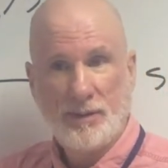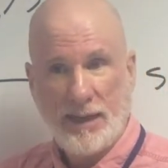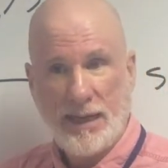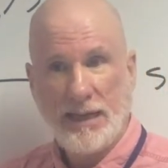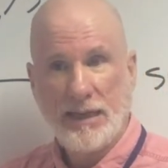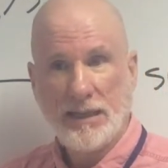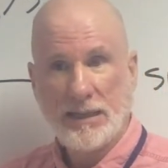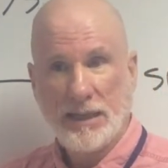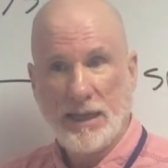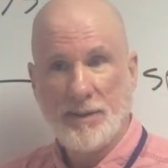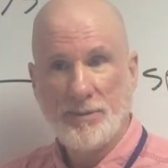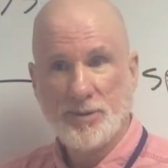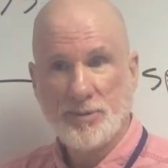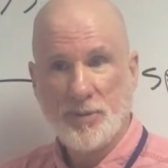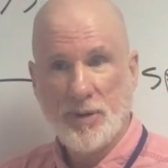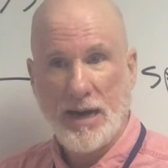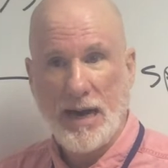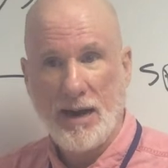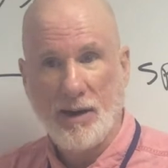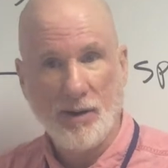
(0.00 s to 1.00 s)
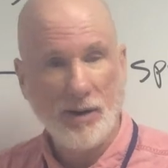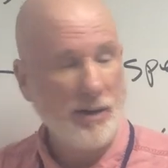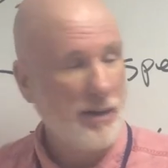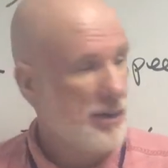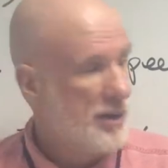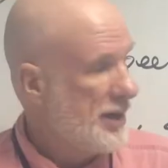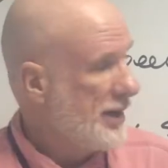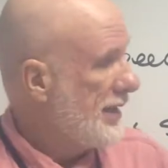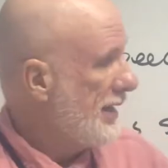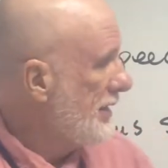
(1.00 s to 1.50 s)
80 kilometers per hour.
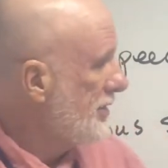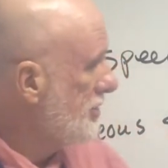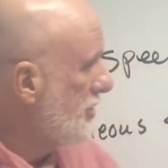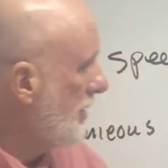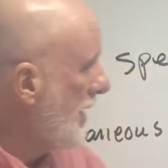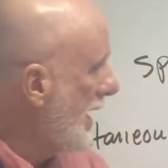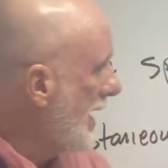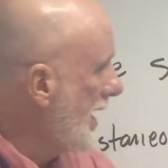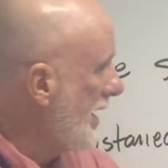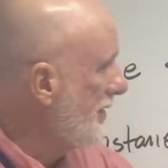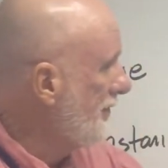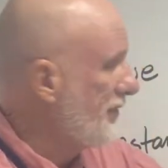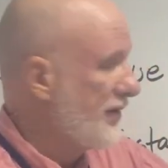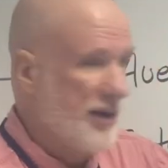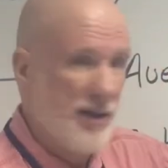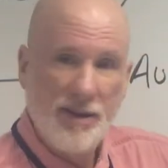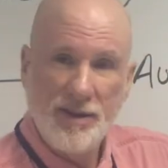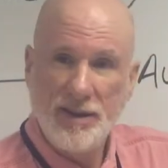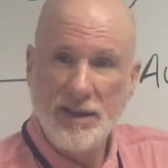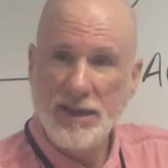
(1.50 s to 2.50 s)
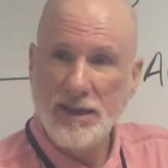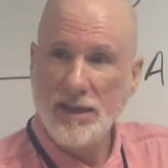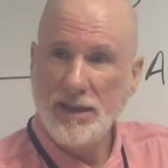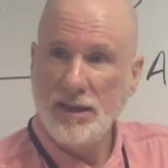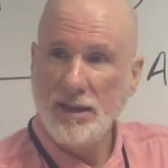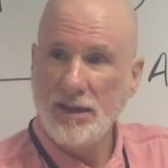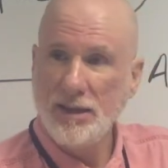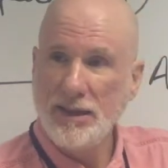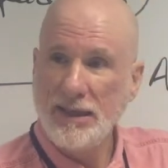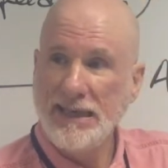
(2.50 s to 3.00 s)
You have
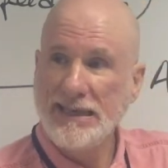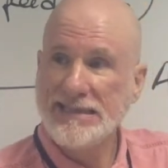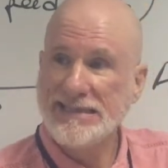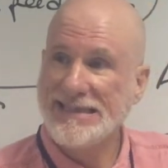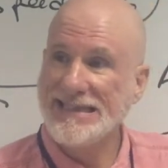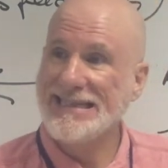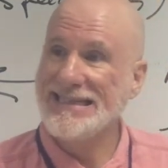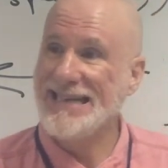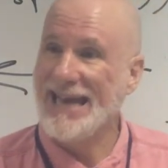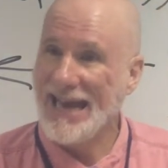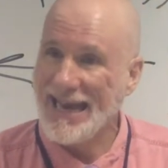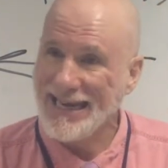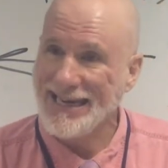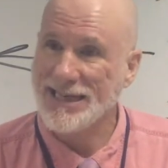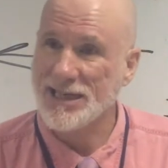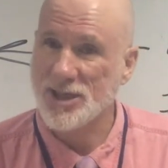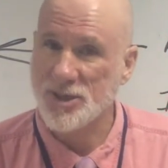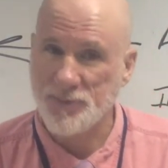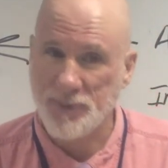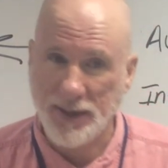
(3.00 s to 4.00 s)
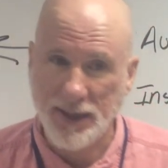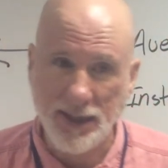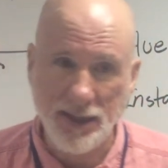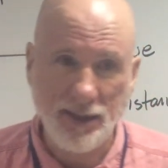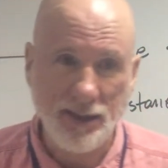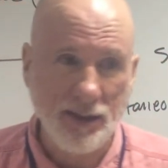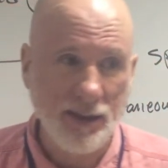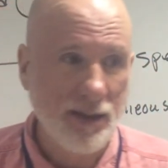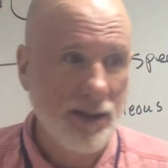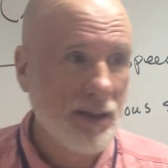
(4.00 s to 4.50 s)
the instantaneous speed,
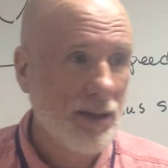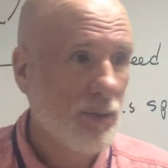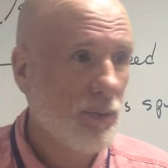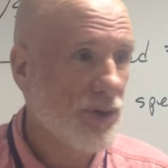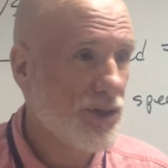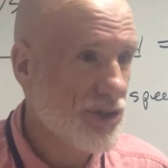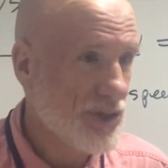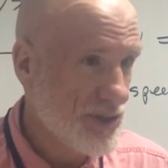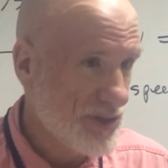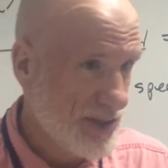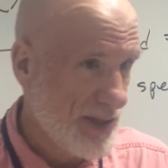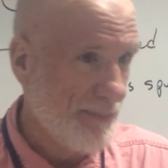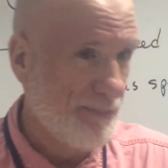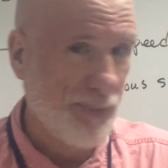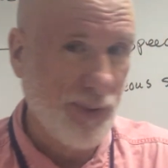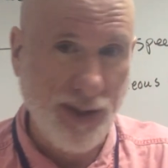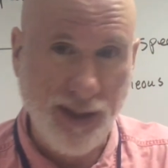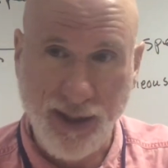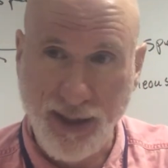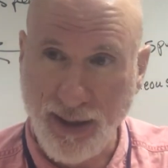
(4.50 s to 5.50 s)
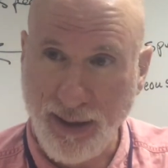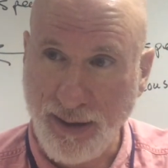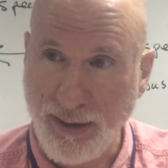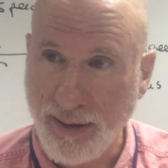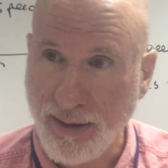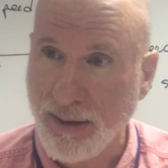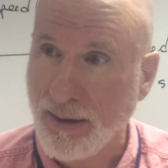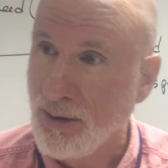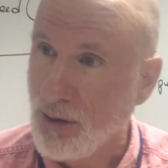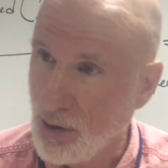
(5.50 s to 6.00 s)
which is simply,
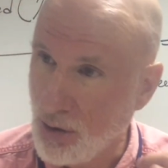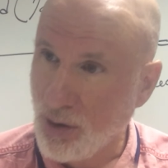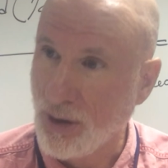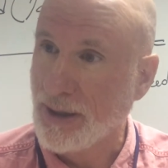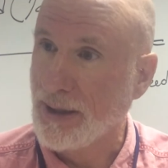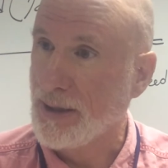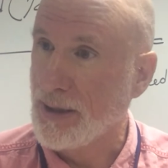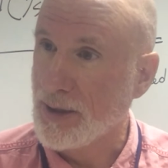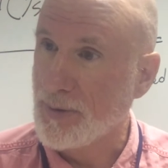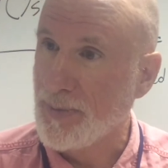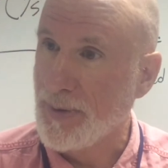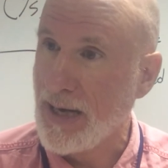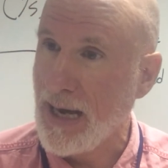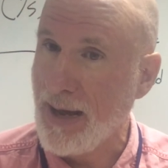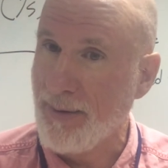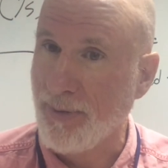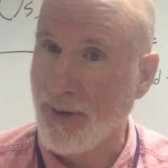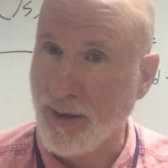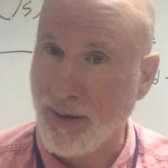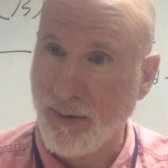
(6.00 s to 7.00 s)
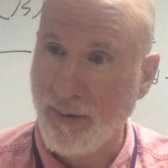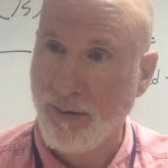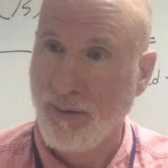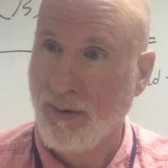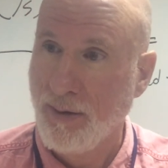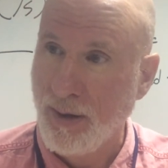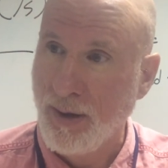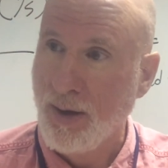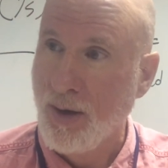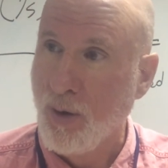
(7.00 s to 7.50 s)
you look at the speedometer.
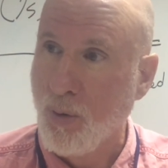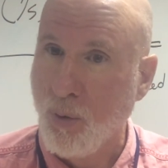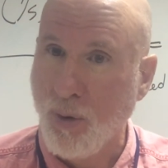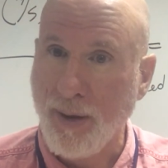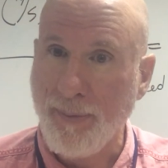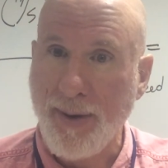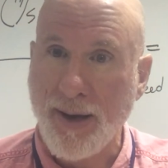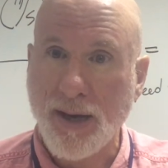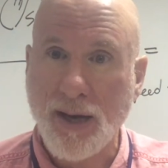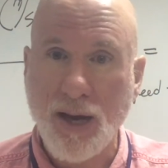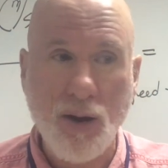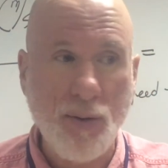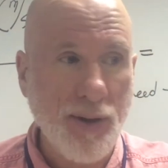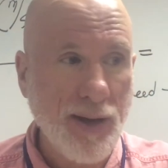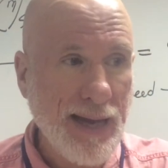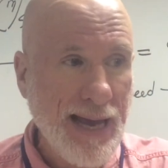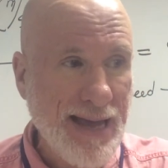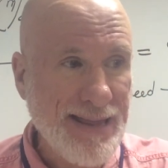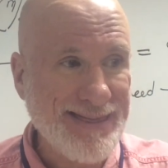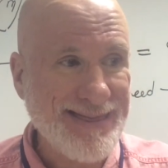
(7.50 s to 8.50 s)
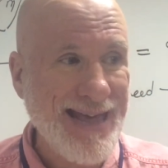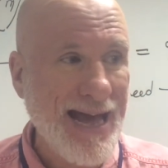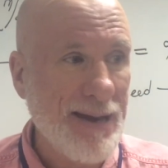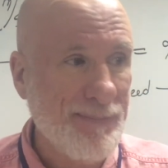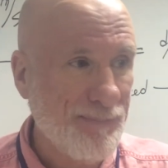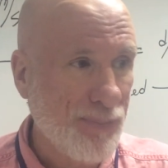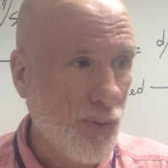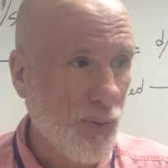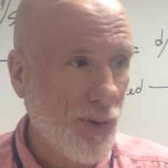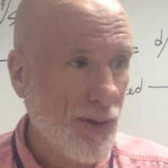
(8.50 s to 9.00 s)
What am I going at
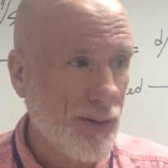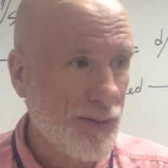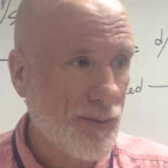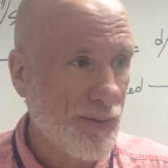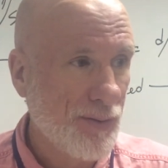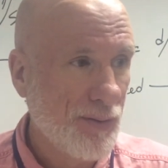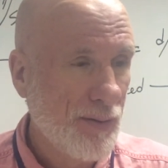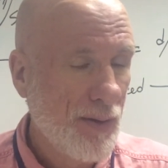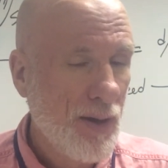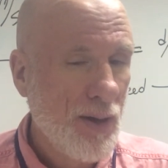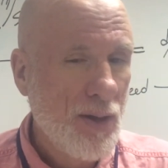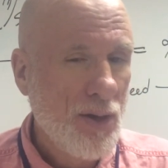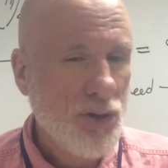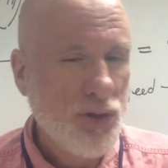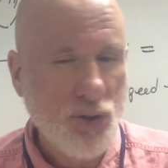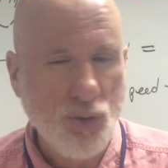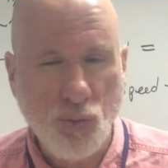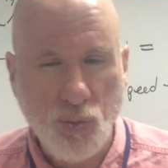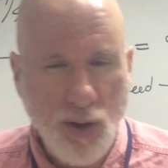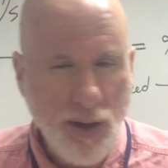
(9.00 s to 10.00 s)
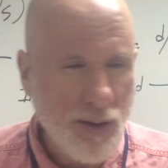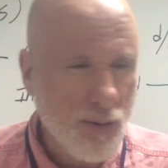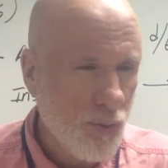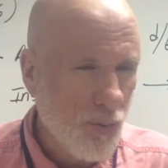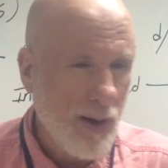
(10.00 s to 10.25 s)
that point? You run a